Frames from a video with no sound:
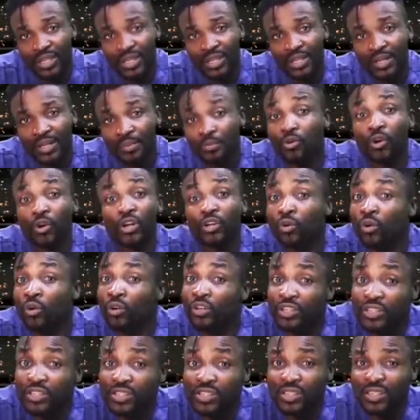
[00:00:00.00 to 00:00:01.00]
Because it's
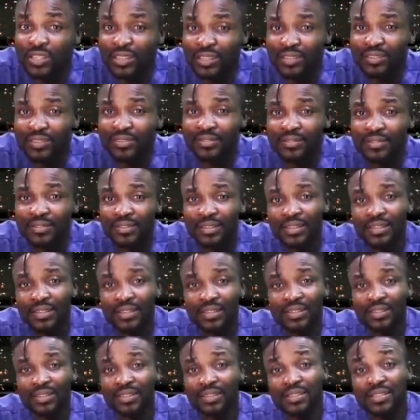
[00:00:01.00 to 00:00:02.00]
not easy.
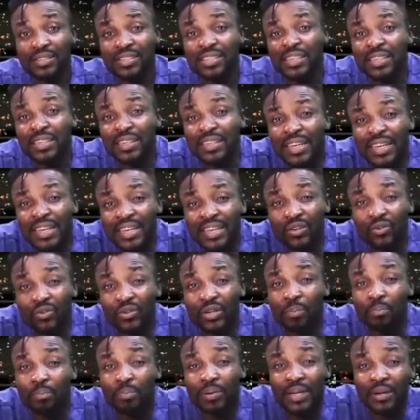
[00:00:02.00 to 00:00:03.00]
Snake, you go
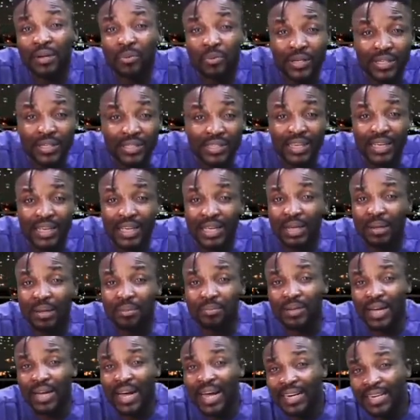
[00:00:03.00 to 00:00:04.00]
they play with them.